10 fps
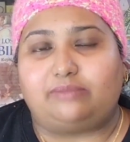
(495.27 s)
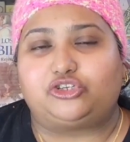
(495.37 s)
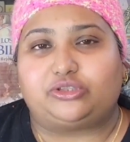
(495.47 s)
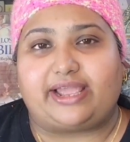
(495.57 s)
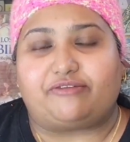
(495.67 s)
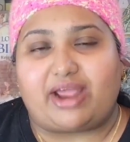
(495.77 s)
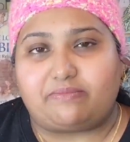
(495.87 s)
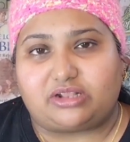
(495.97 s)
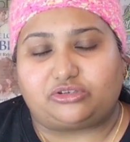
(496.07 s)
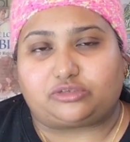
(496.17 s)
come to their
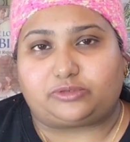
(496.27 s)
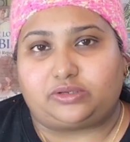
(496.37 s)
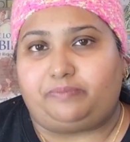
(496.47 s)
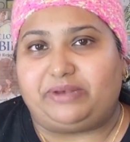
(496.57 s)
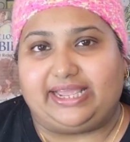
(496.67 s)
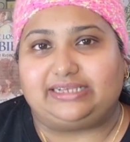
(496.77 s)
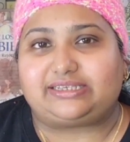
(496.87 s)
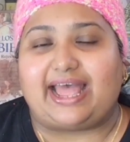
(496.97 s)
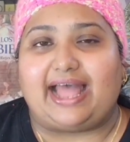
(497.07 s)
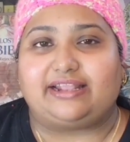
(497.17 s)
grandmother's
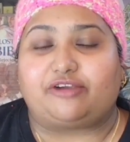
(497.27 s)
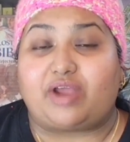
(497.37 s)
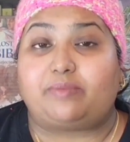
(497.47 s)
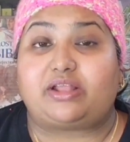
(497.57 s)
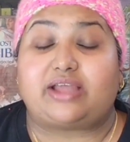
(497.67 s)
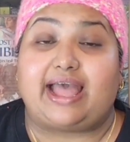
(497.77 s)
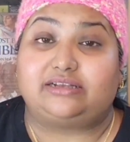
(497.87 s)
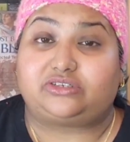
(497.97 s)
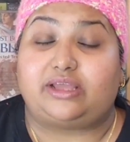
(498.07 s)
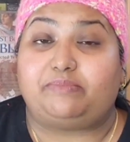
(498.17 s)
place, and their grandmother
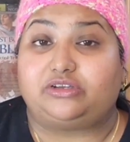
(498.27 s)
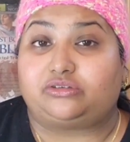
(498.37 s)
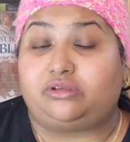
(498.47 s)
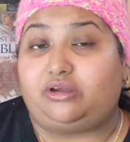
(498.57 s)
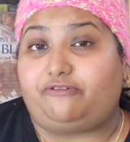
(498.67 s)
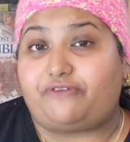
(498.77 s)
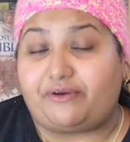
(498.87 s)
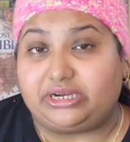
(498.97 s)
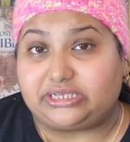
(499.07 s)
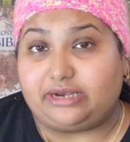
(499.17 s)
hands them a
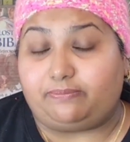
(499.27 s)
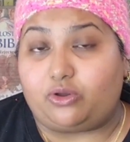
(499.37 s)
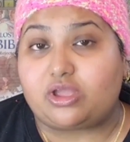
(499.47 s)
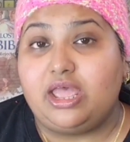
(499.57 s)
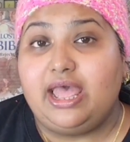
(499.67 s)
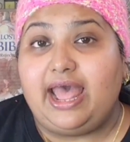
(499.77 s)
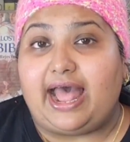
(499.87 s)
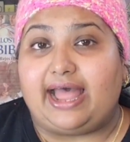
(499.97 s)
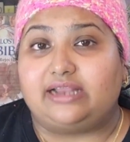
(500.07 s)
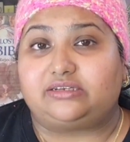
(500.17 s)
fairy tale book,
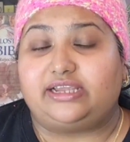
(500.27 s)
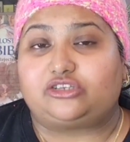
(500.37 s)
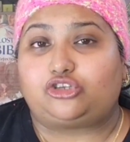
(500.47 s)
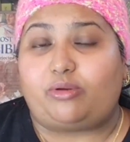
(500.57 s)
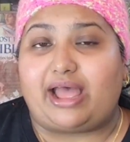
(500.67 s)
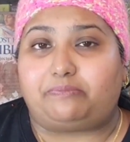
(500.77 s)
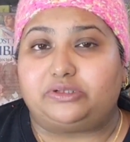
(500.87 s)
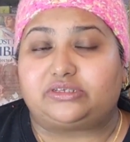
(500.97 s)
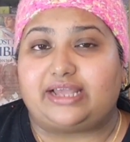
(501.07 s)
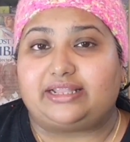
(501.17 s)
and it so
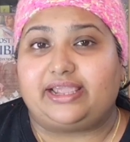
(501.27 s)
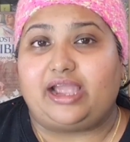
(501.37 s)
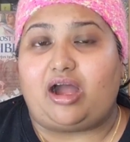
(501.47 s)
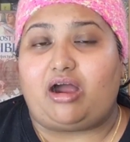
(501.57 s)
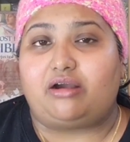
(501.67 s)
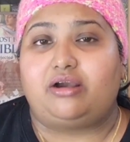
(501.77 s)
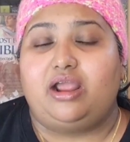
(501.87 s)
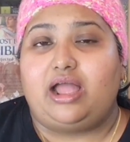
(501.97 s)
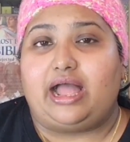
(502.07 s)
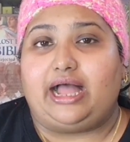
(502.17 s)
happens that they are